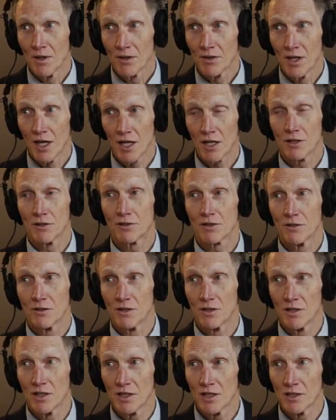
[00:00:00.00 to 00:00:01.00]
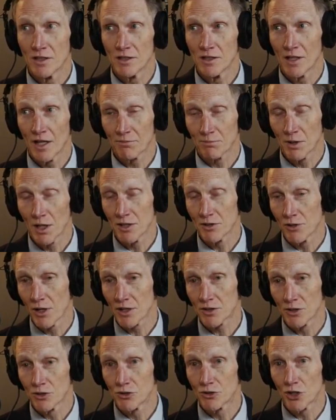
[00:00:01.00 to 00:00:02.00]
the head of the F B I
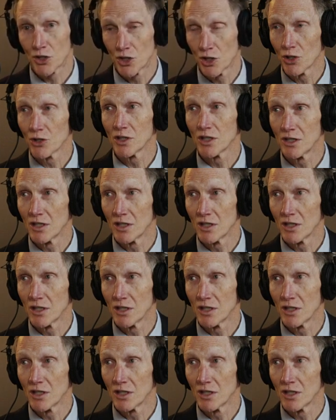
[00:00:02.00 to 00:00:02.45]
director's security